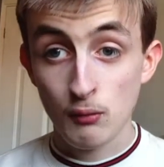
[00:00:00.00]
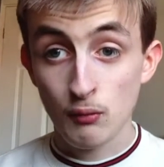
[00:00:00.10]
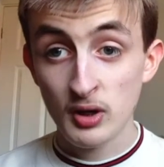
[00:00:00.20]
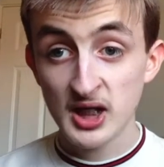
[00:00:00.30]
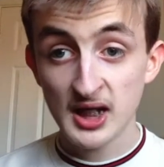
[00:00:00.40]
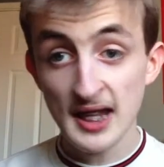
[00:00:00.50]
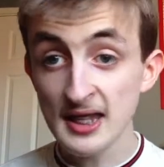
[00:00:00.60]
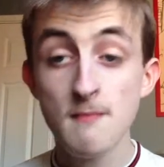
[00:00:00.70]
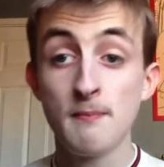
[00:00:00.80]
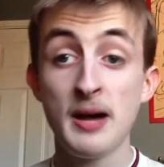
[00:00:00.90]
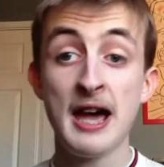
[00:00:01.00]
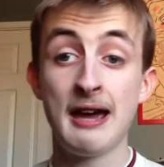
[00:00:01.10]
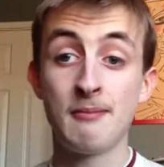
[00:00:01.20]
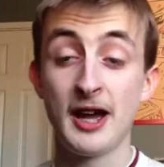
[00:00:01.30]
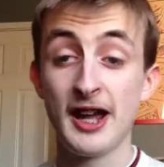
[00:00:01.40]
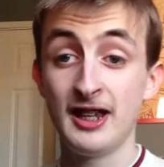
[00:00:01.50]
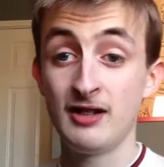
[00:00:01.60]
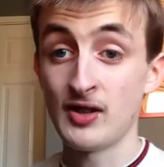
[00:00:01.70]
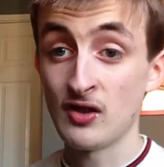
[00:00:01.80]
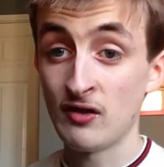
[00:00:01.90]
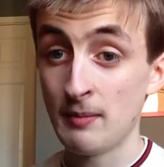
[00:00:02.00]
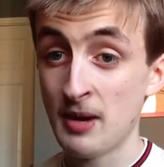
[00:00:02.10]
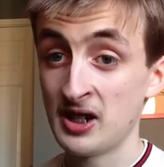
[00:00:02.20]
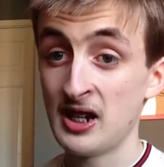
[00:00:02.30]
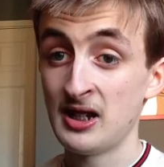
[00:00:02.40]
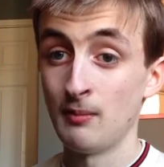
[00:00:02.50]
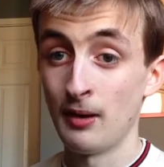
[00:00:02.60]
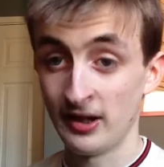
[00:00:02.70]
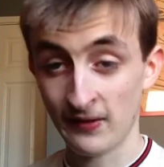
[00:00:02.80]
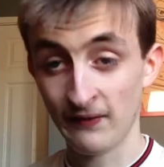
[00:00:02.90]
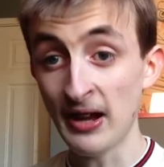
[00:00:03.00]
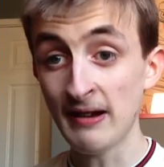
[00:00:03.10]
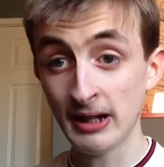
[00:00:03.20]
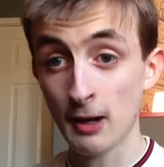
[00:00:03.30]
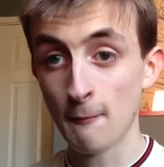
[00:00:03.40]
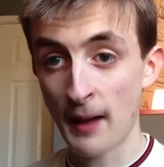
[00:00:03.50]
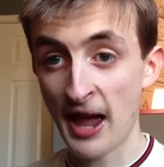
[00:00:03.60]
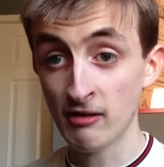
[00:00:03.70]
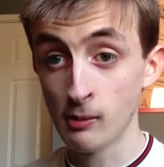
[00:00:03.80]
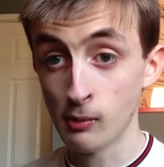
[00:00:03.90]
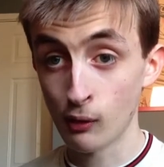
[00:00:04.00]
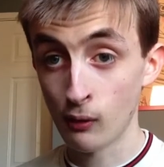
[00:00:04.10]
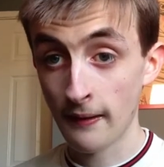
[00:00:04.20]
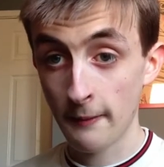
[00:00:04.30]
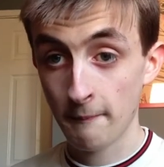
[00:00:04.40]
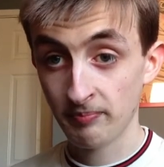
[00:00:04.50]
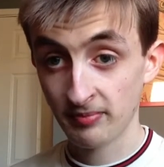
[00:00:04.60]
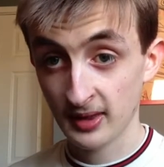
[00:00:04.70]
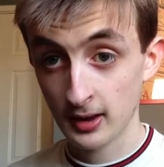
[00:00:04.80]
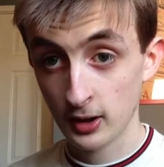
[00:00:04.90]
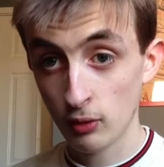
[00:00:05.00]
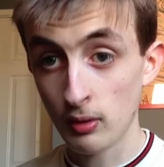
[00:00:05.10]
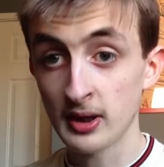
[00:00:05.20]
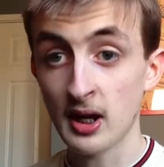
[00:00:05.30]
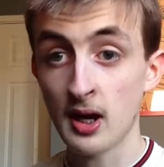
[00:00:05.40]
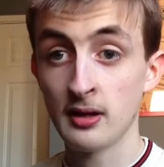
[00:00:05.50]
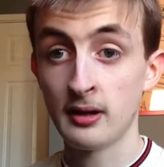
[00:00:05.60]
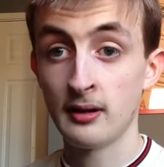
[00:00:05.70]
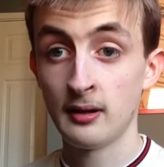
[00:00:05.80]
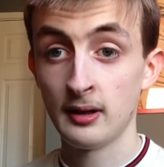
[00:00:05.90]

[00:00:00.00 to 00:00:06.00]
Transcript: which isn't bad by any stretch of the imagination, but it's very comparable to what other